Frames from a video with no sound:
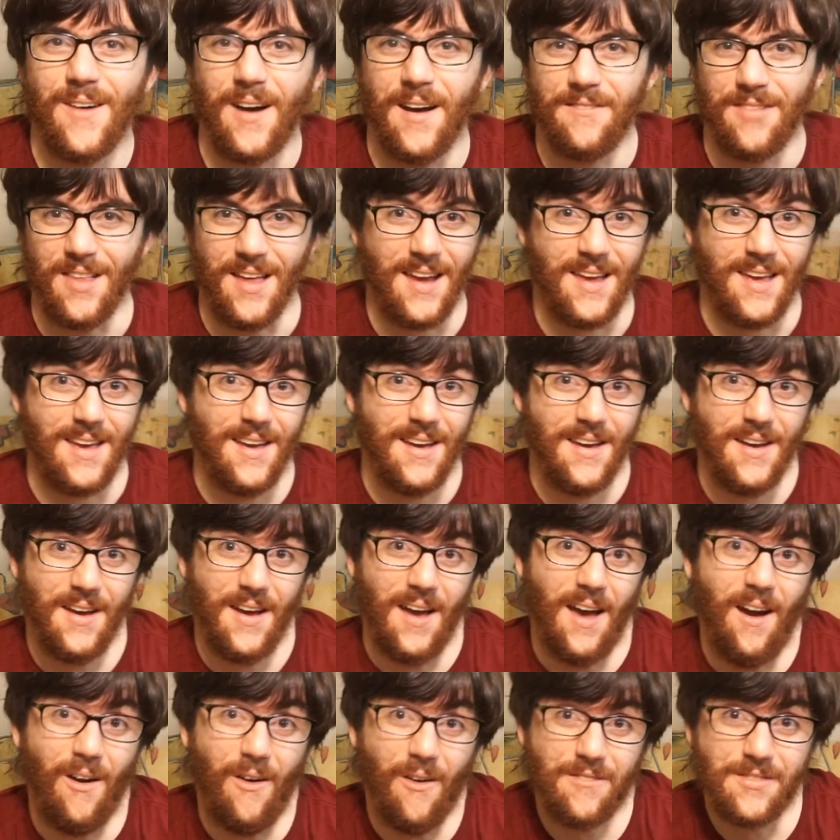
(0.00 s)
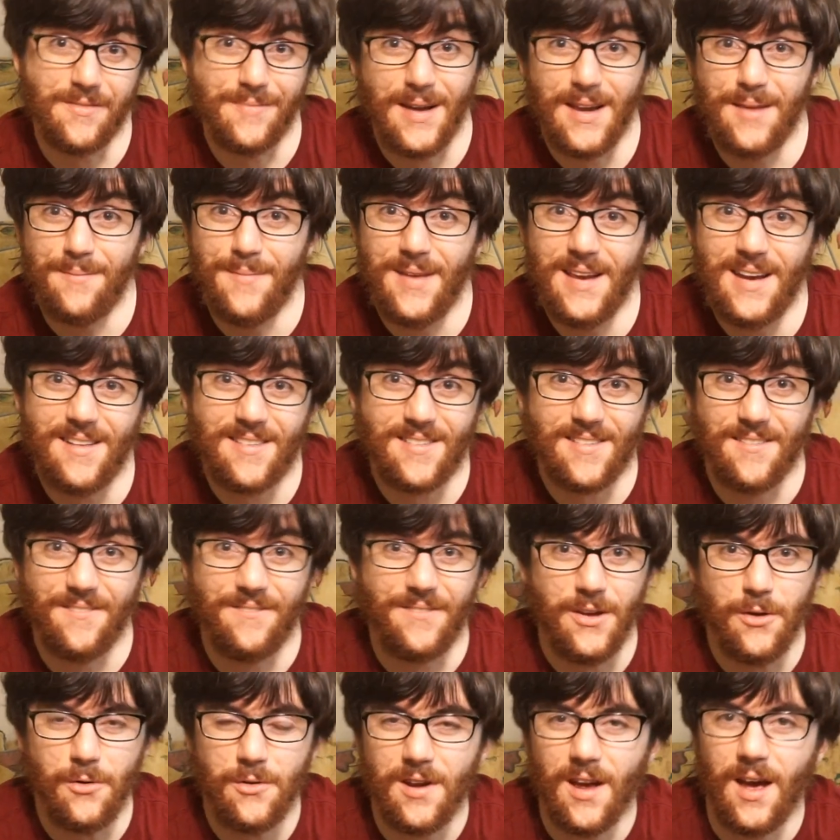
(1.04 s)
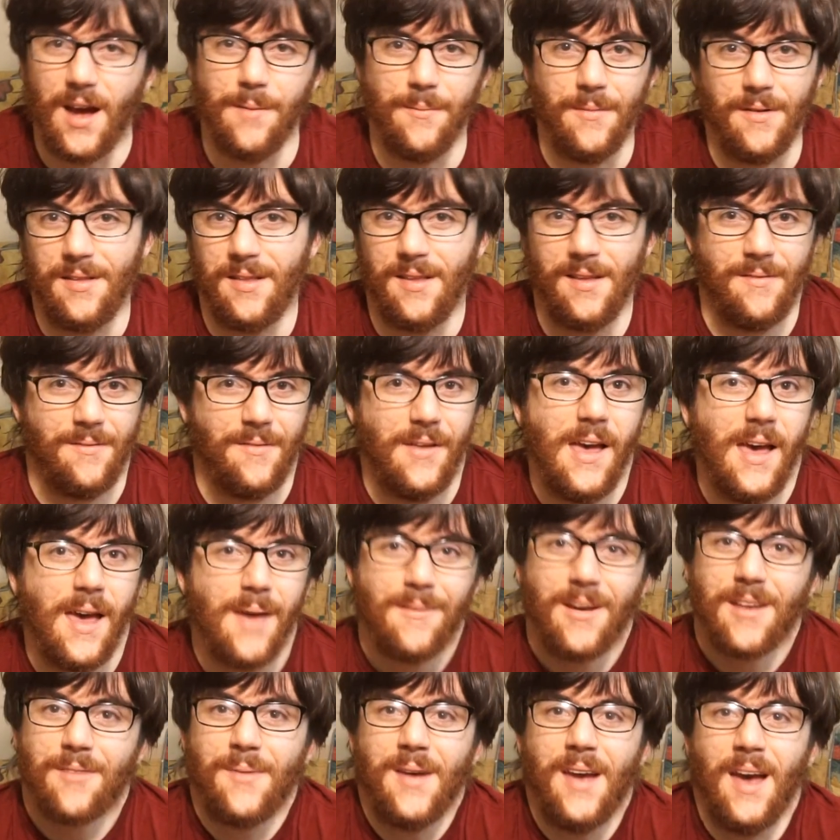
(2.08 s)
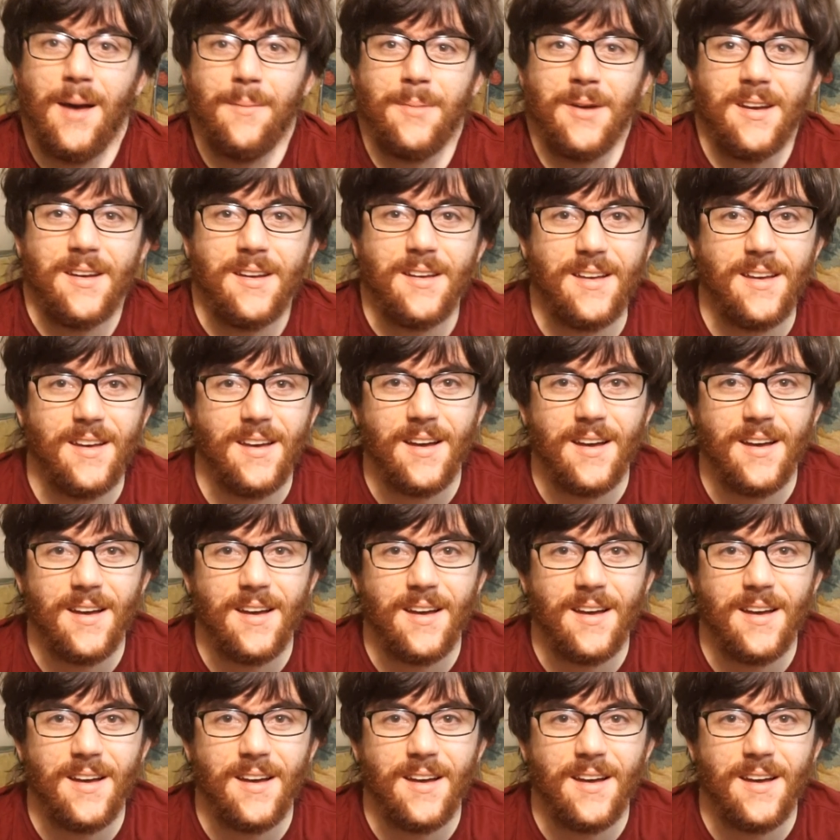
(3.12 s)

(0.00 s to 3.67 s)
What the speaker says: I have like however many minutes of view time. It makes me happy.